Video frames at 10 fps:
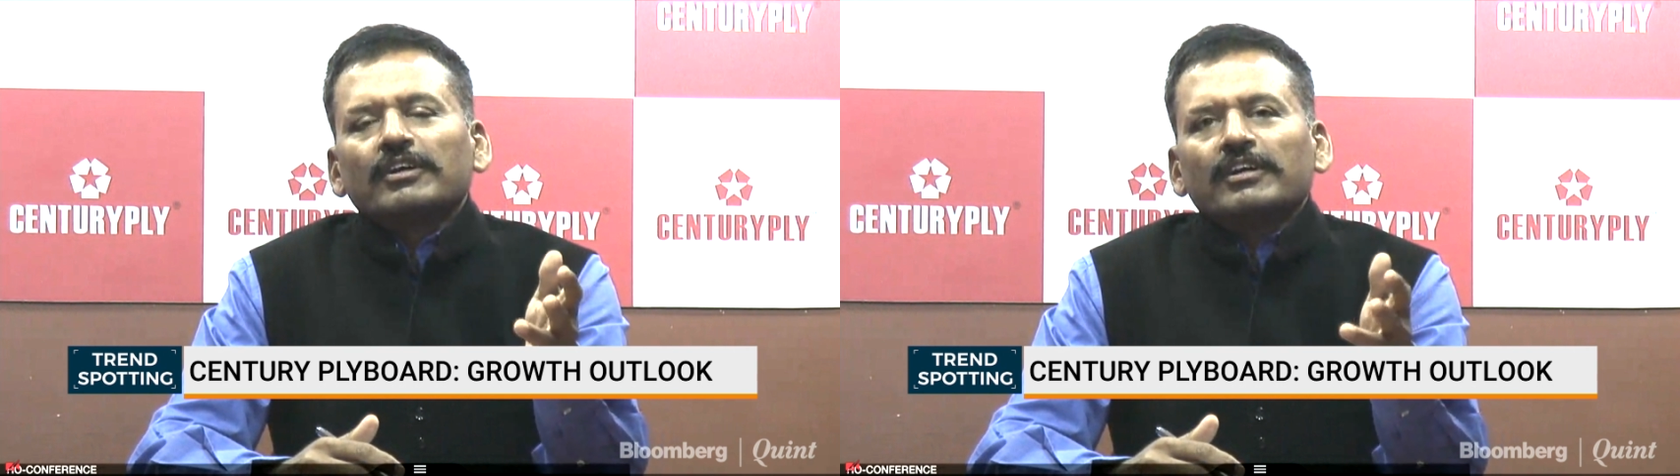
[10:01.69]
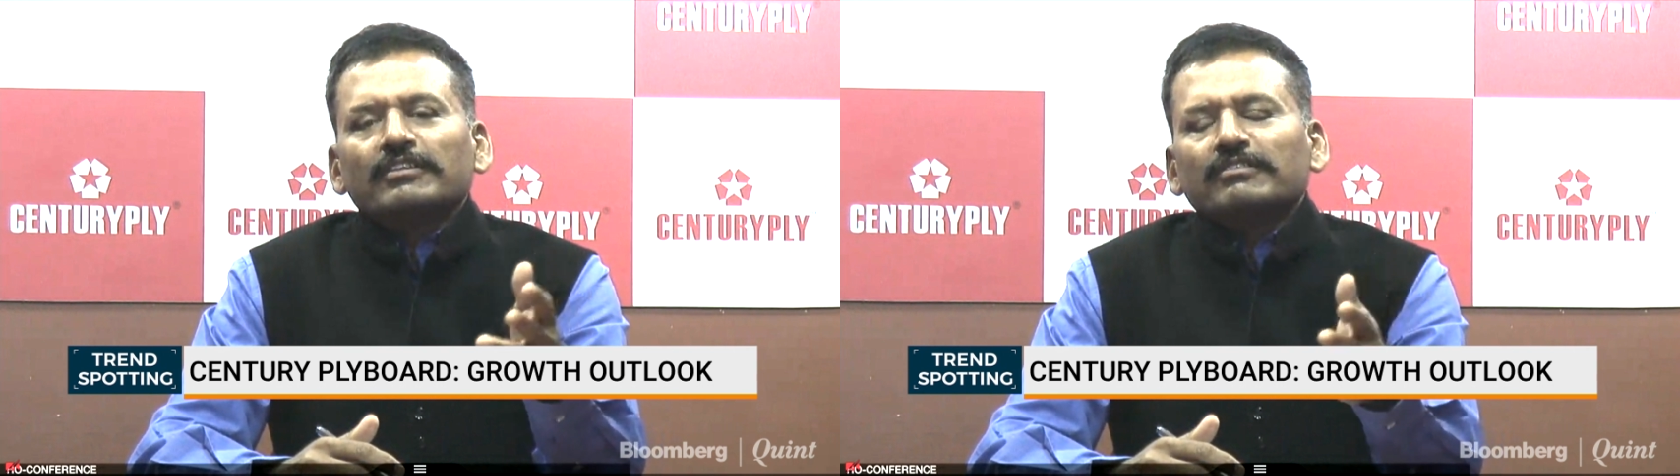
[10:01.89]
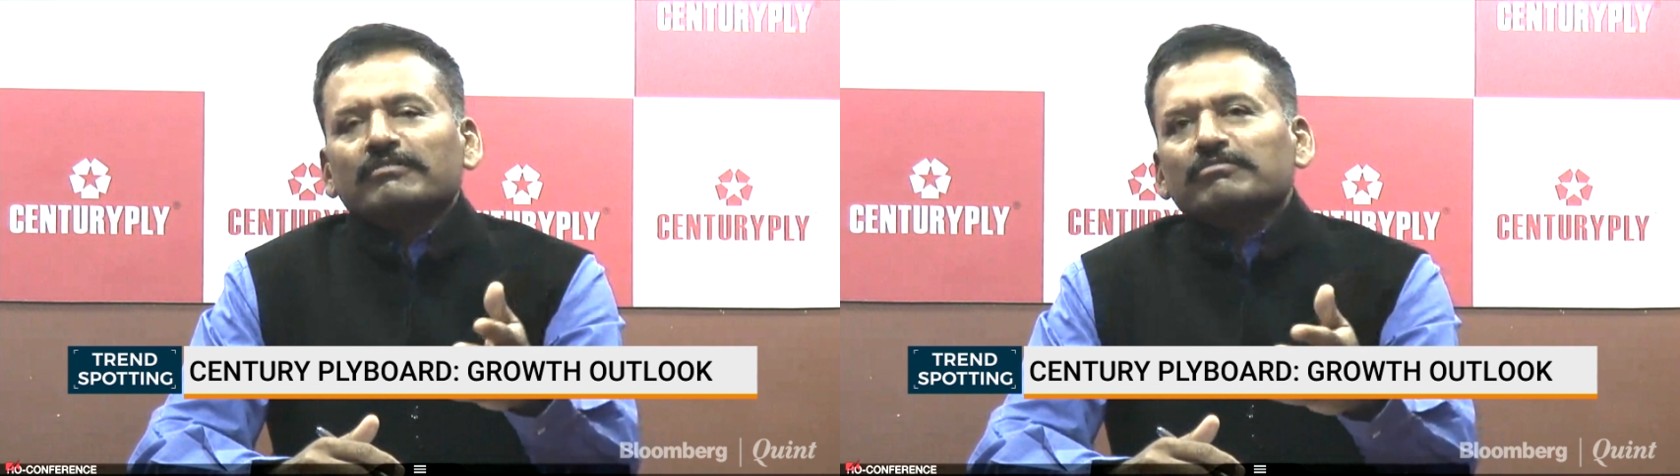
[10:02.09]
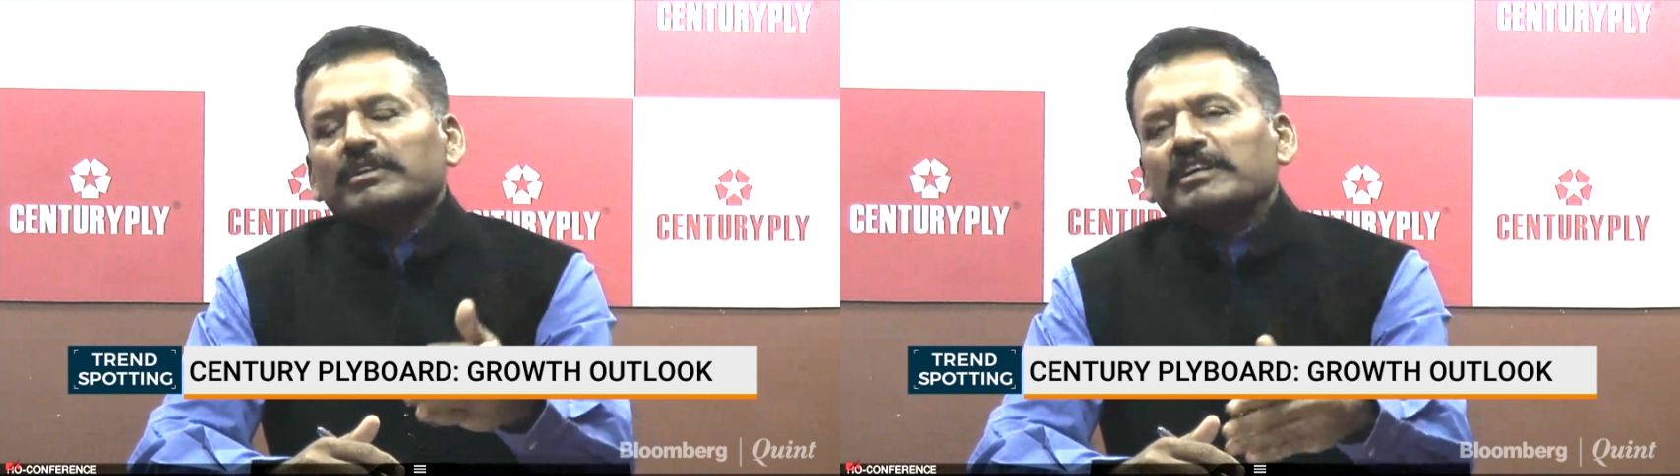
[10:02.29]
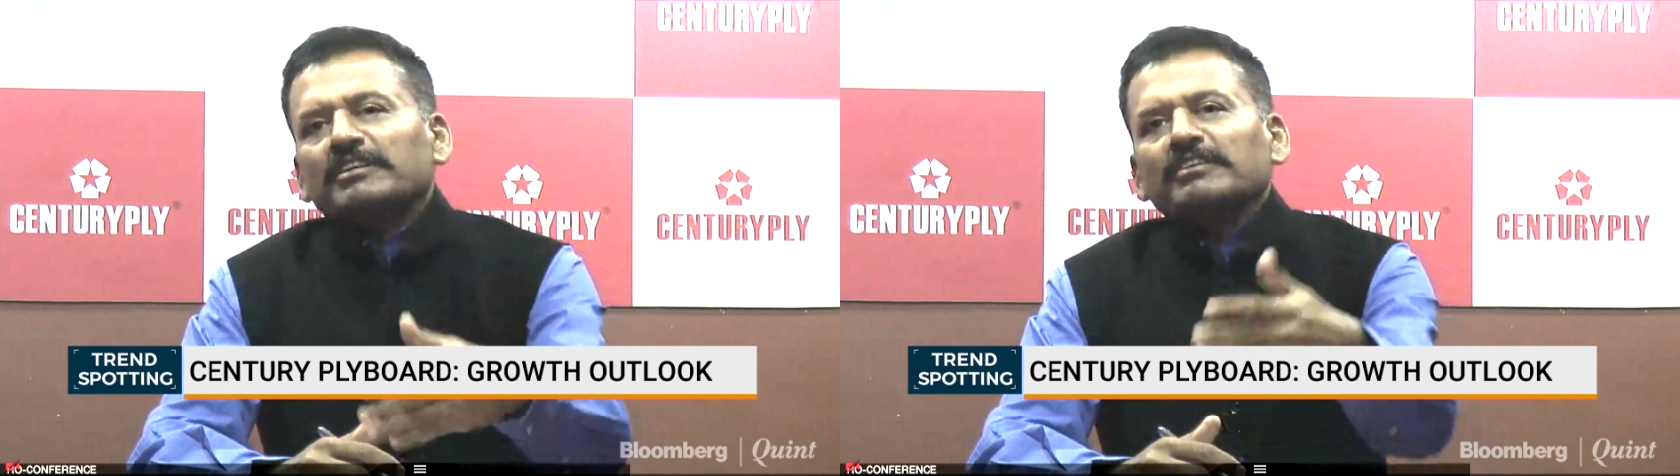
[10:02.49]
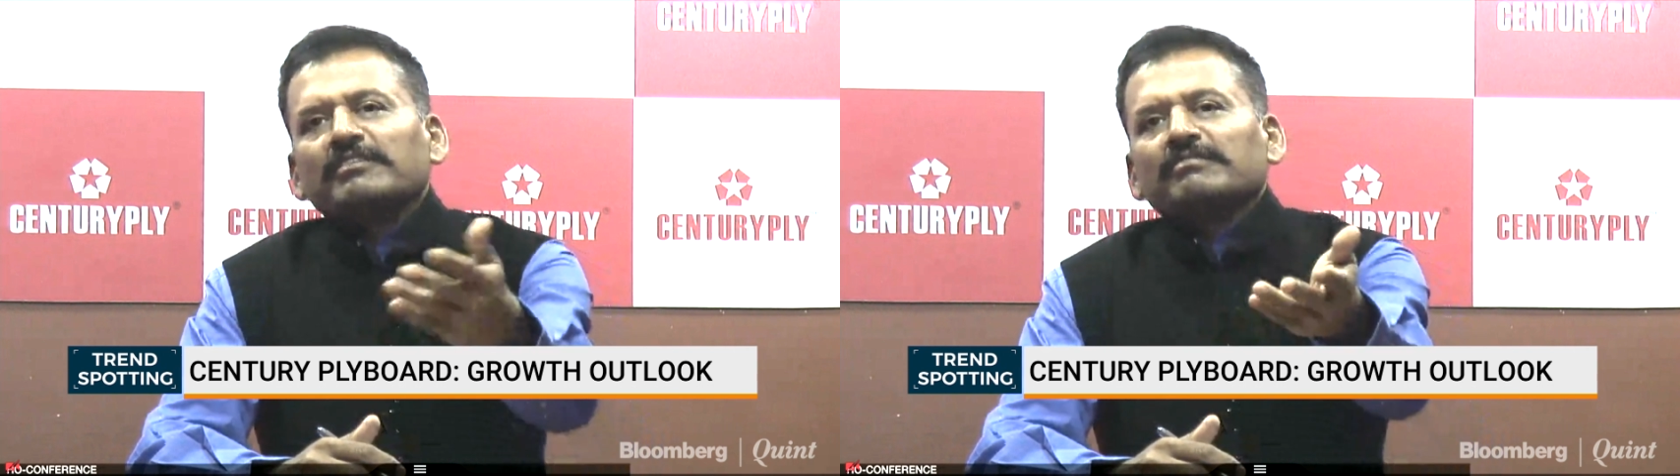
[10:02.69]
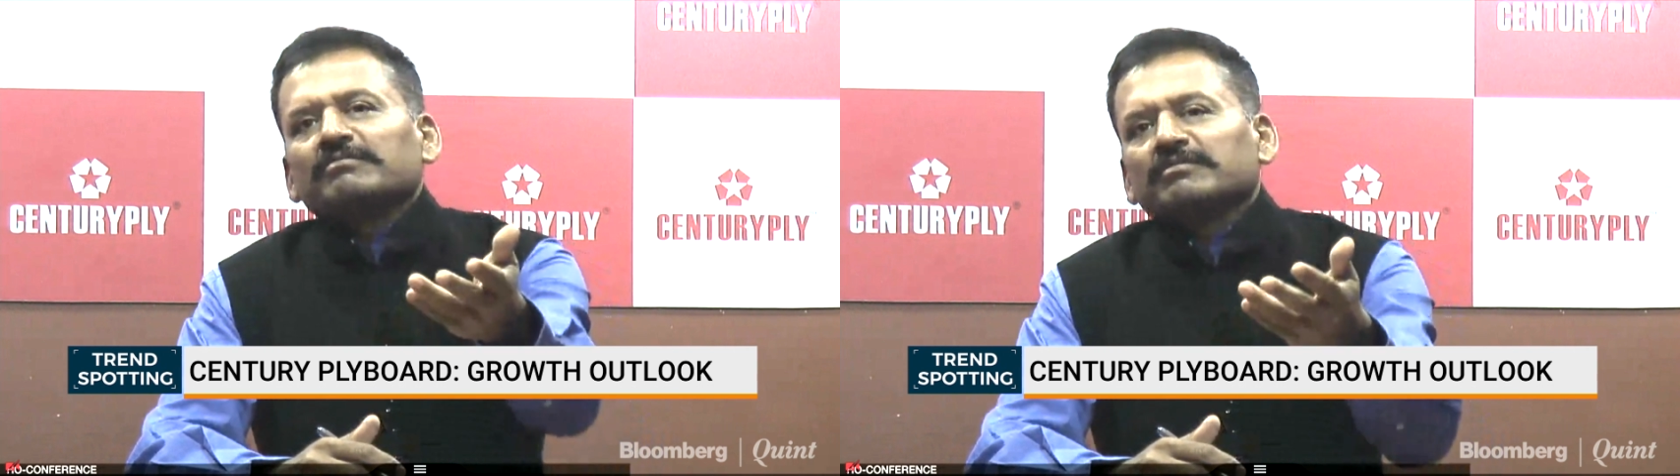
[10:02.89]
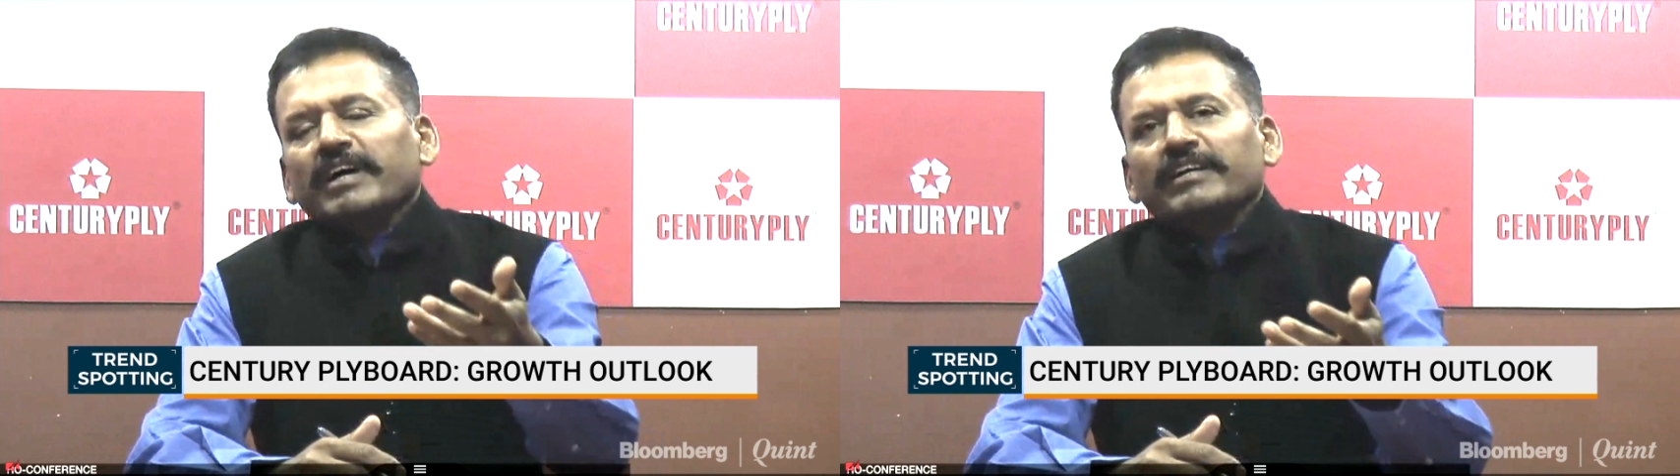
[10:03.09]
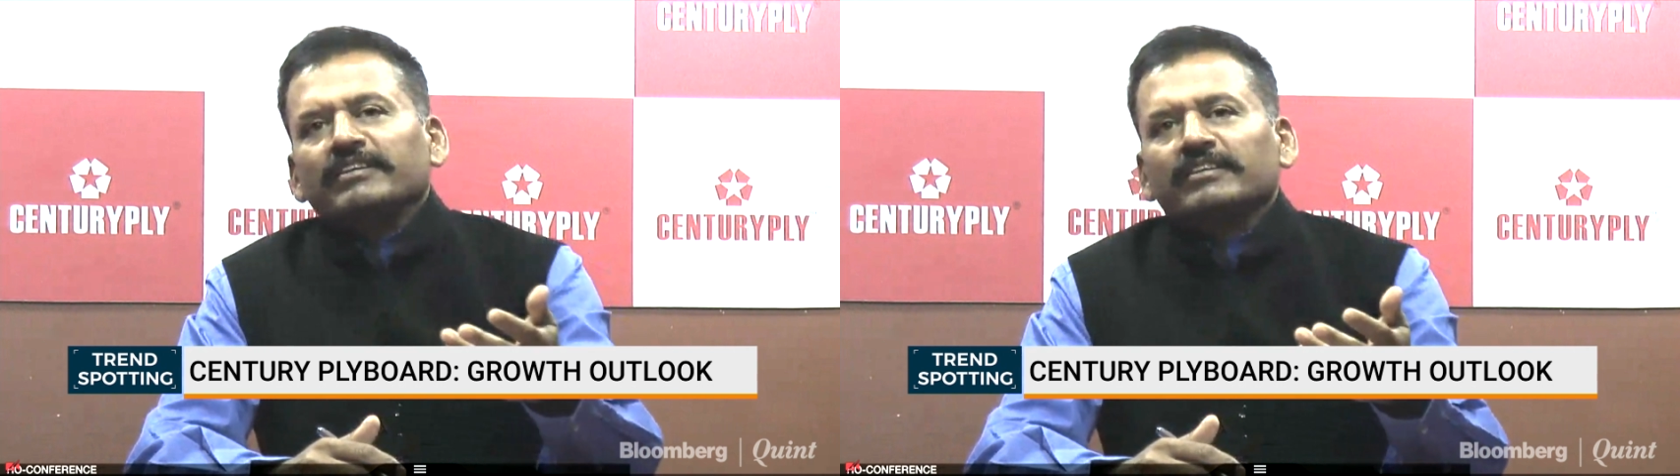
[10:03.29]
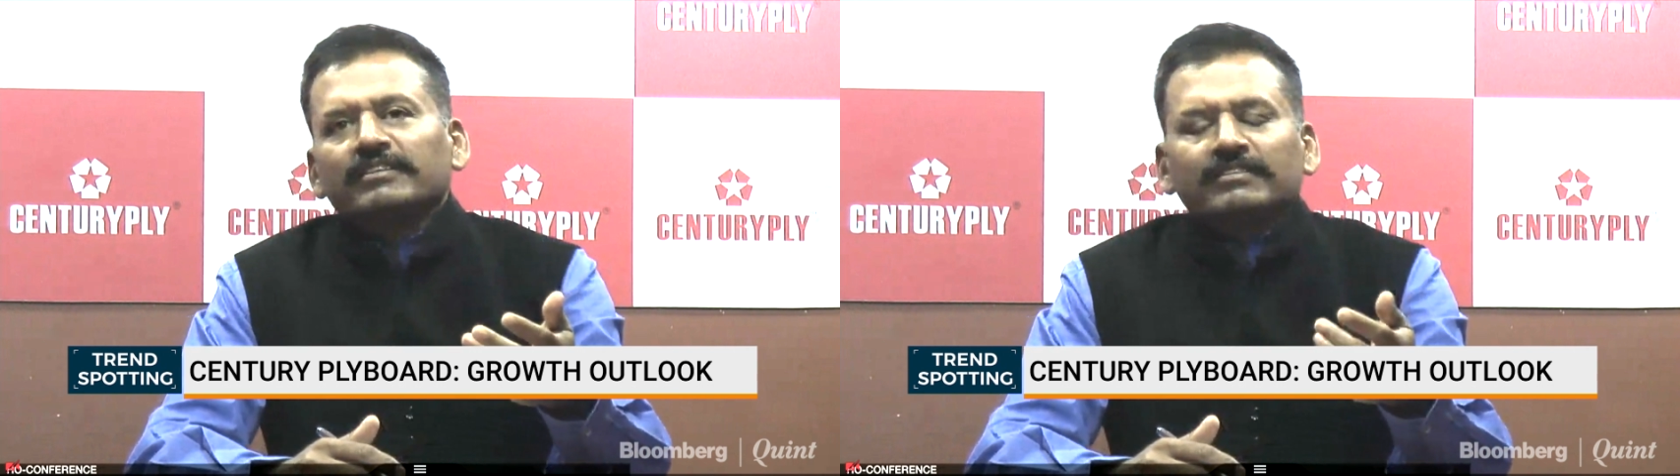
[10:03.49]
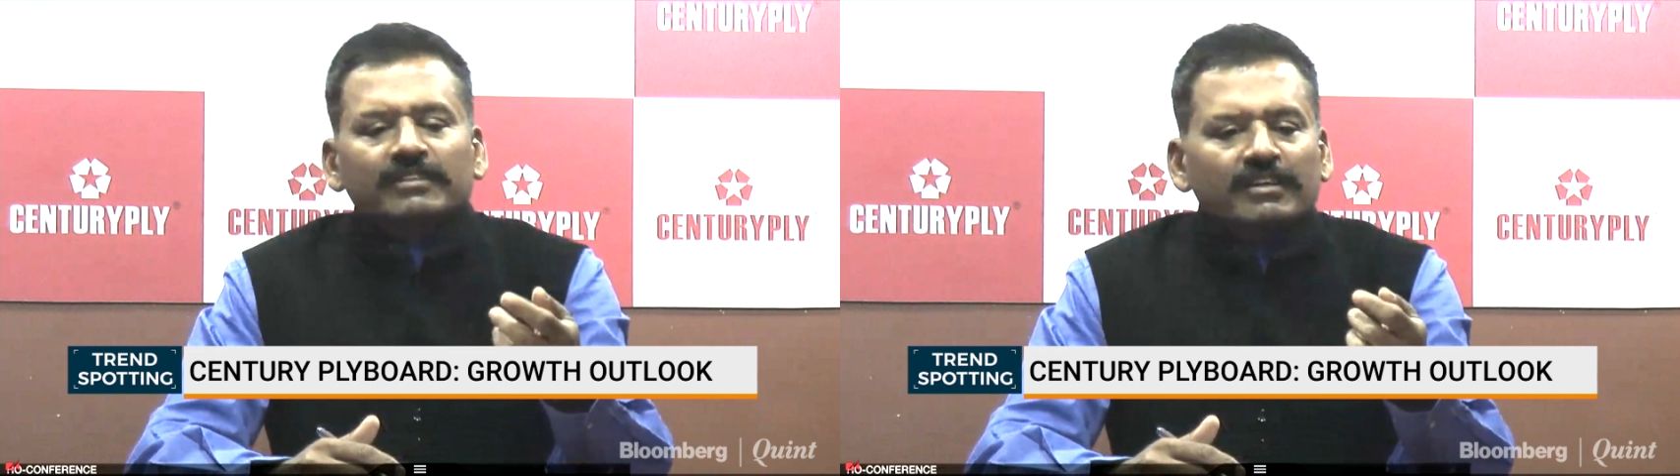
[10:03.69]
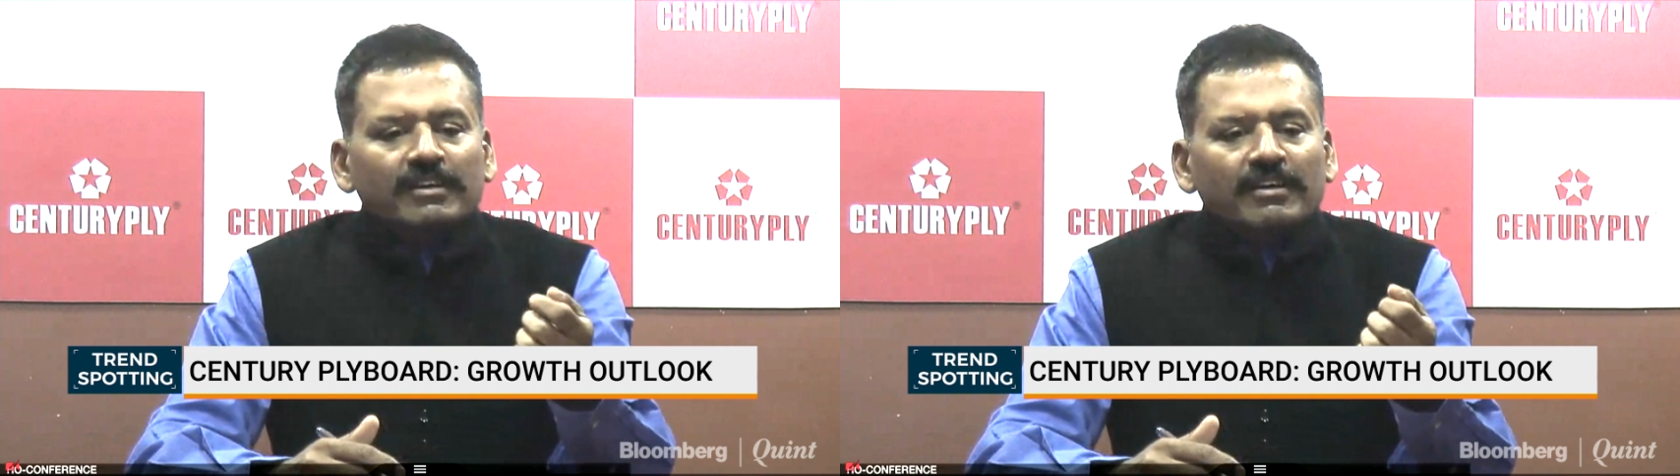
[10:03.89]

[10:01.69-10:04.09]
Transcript: in eighteen nineteen.